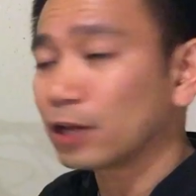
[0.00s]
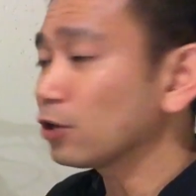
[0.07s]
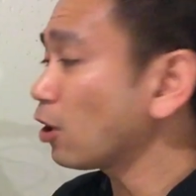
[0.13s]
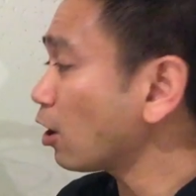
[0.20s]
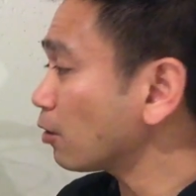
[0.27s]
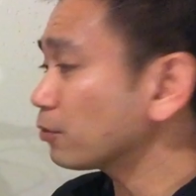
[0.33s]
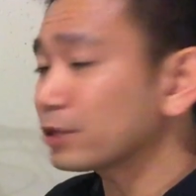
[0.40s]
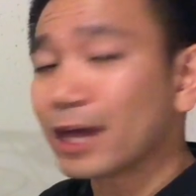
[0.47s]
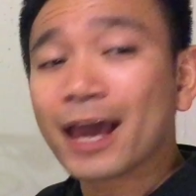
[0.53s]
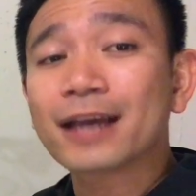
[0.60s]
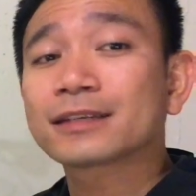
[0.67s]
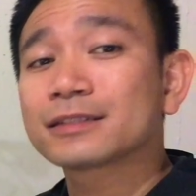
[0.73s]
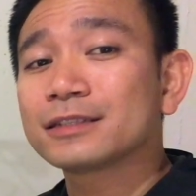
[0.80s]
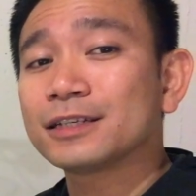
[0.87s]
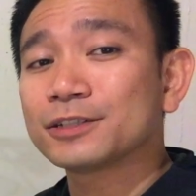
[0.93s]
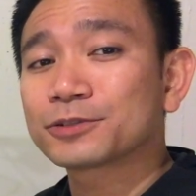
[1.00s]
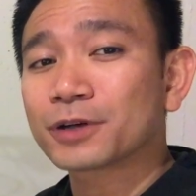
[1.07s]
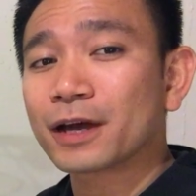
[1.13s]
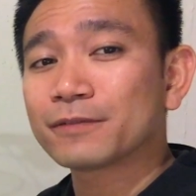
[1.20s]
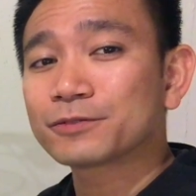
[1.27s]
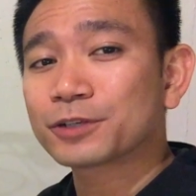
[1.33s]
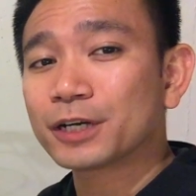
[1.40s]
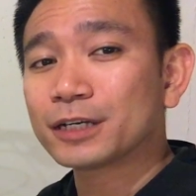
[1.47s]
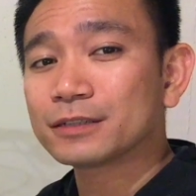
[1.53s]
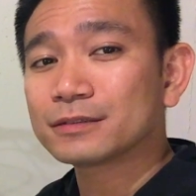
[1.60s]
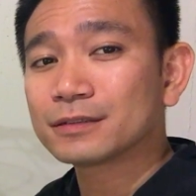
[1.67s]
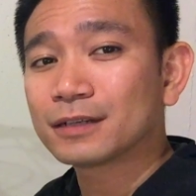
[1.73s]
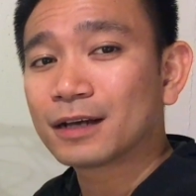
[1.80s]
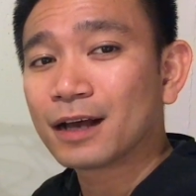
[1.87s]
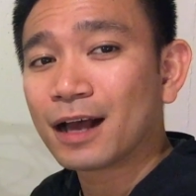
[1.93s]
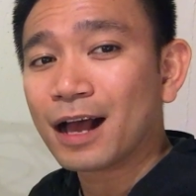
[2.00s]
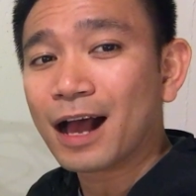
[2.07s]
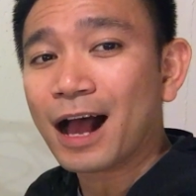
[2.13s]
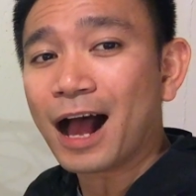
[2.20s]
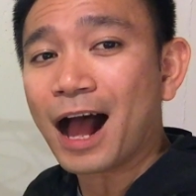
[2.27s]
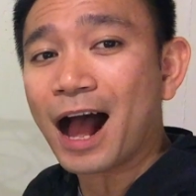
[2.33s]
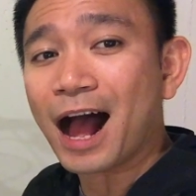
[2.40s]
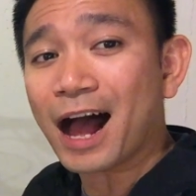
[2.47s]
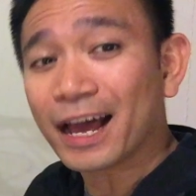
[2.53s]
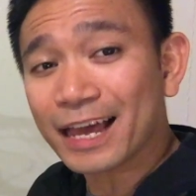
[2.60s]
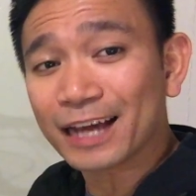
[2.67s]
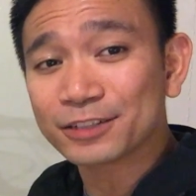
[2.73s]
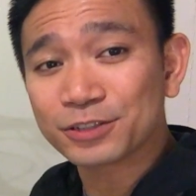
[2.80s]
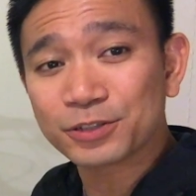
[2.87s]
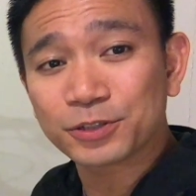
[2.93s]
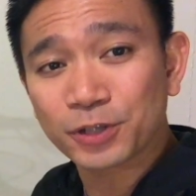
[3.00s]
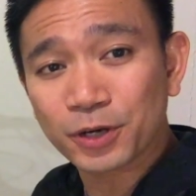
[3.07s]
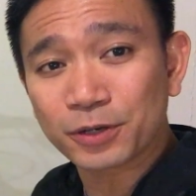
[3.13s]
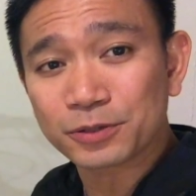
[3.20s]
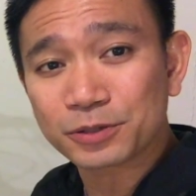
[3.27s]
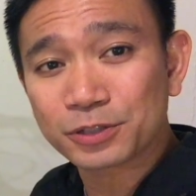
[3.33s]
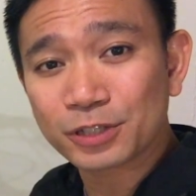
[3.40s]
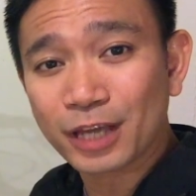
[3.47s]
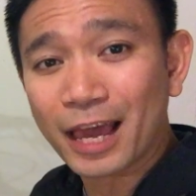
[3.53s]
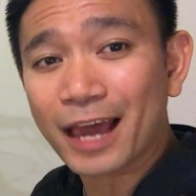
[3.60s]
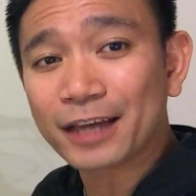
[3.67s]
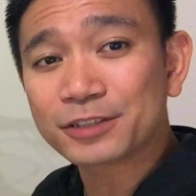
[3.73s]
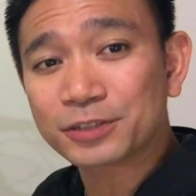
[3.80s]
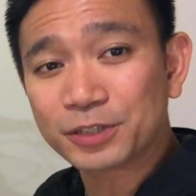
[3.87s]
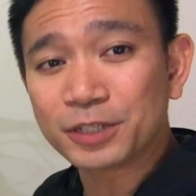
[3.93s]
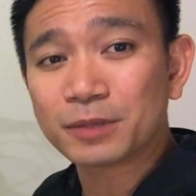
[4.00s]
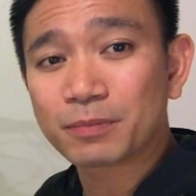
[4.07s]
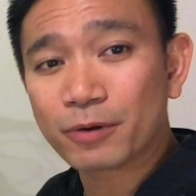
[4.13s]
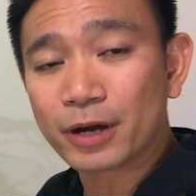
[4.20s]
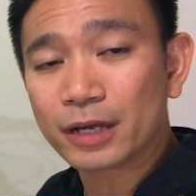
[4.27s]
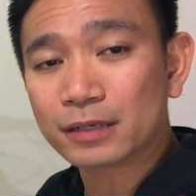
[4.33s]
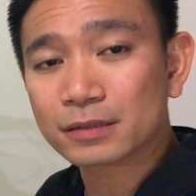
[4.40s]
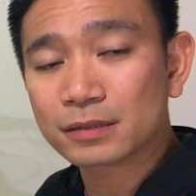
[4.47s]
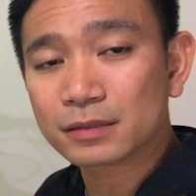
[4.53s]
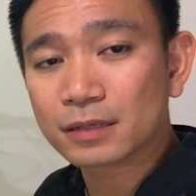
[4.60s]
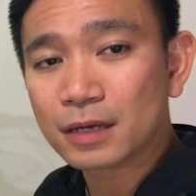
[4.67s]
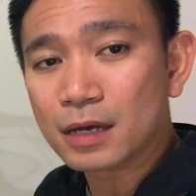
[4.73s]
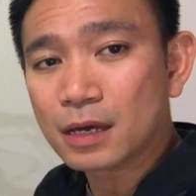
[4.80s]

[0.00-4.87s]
Along with the XT drivetrain, I actually chose XT brakes.